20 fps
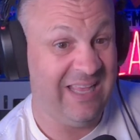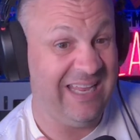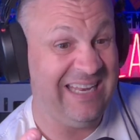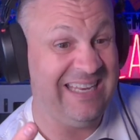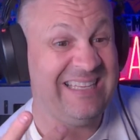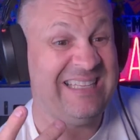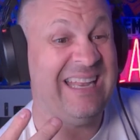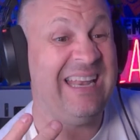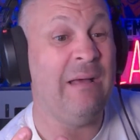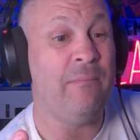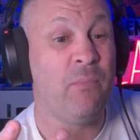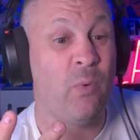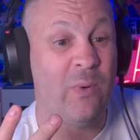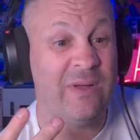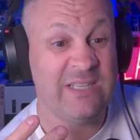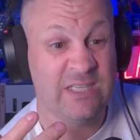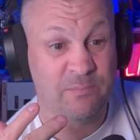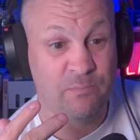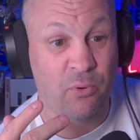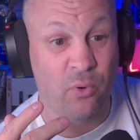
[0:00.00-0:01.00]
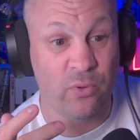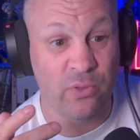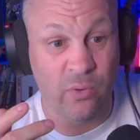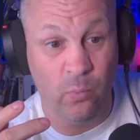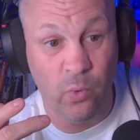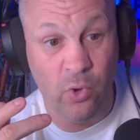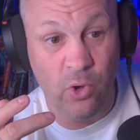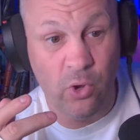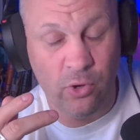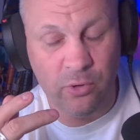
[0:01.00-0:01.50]
It is the number one sport in the
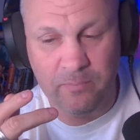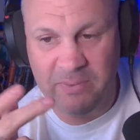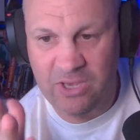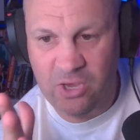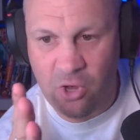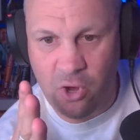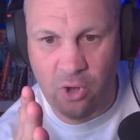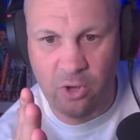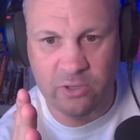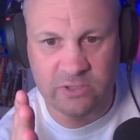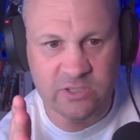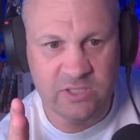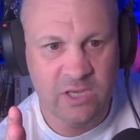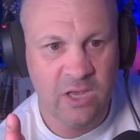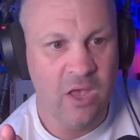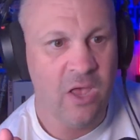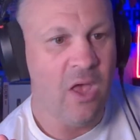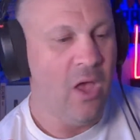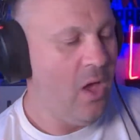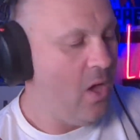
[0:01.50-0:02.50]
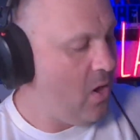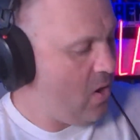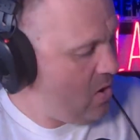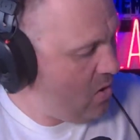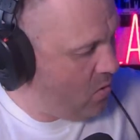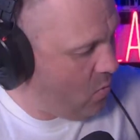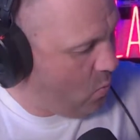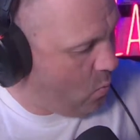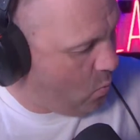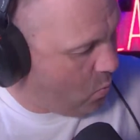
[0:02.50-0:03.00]
world because
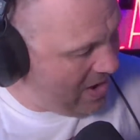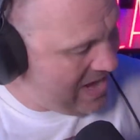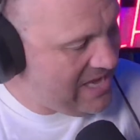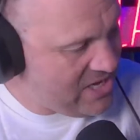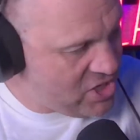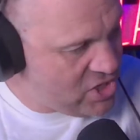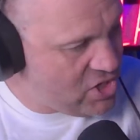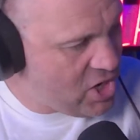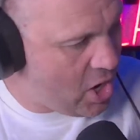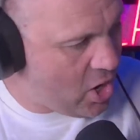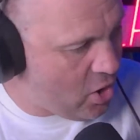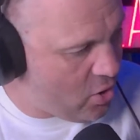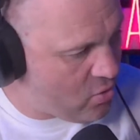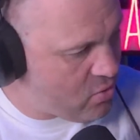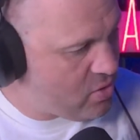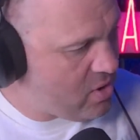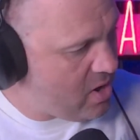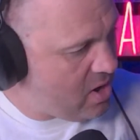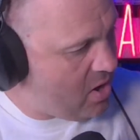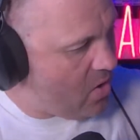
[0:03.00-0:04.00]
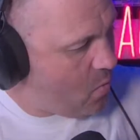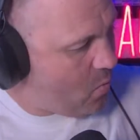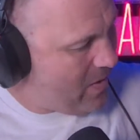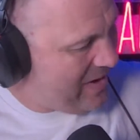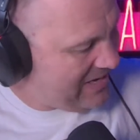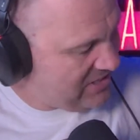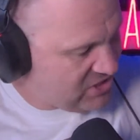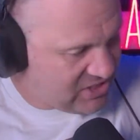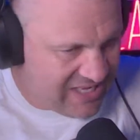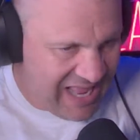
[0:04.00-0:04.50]
we can
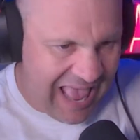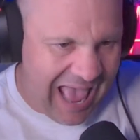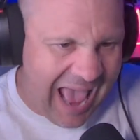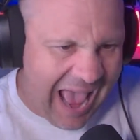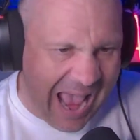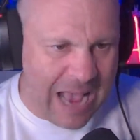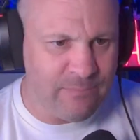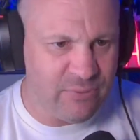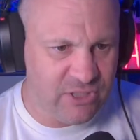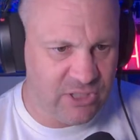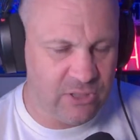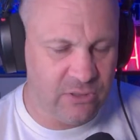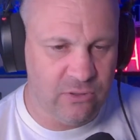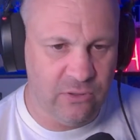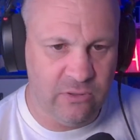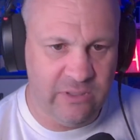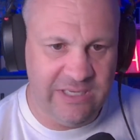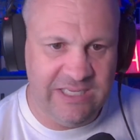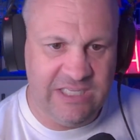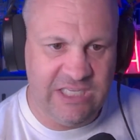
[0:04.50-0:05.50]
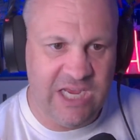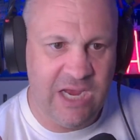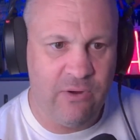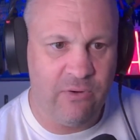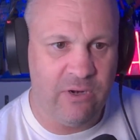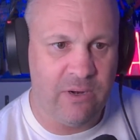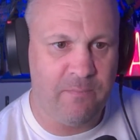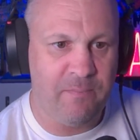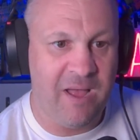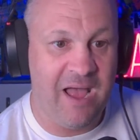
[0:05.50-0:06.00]
just absolutely tear
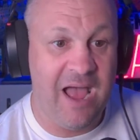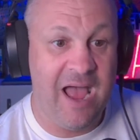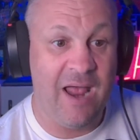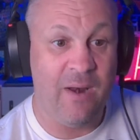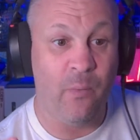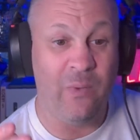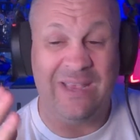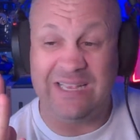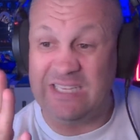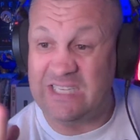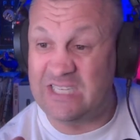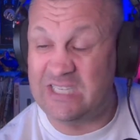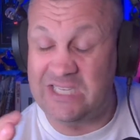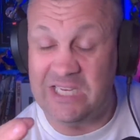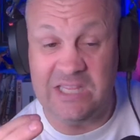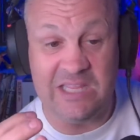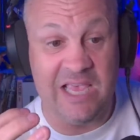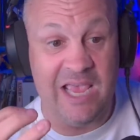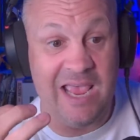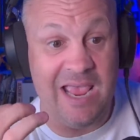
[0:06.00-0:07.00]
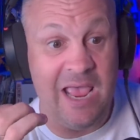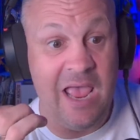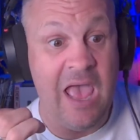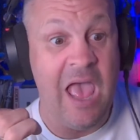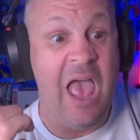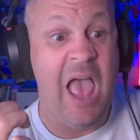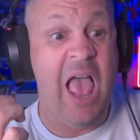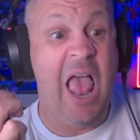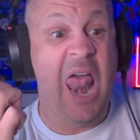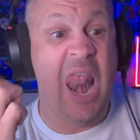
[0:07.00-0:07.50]
it apart. We can sit there,
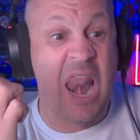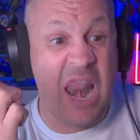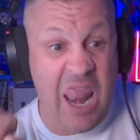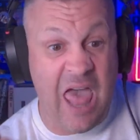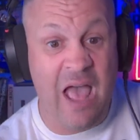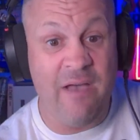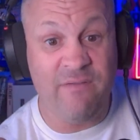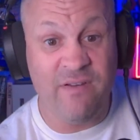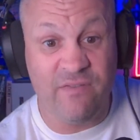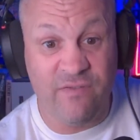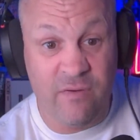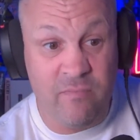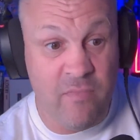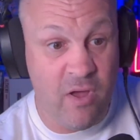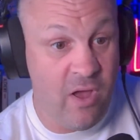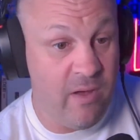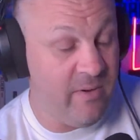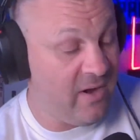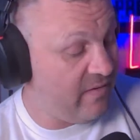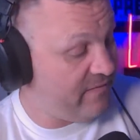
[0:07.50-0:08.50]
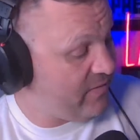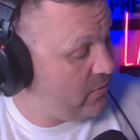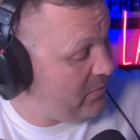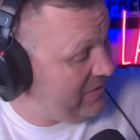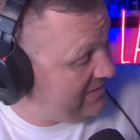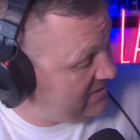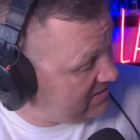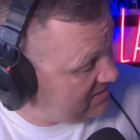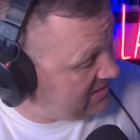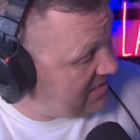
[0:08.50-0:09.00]
love every moment of it. We
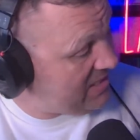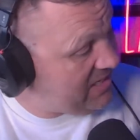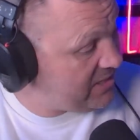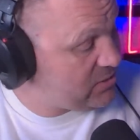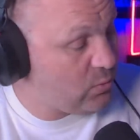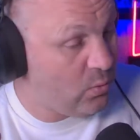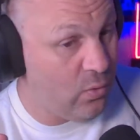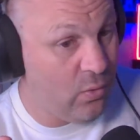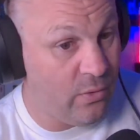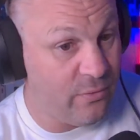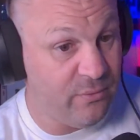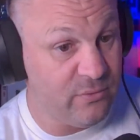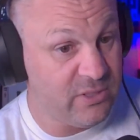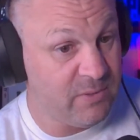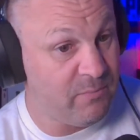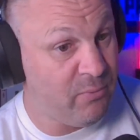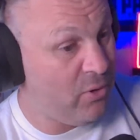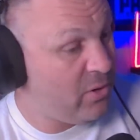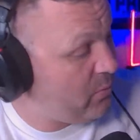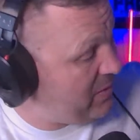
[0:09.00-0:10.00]
can sit next to a Hawthorn supporter.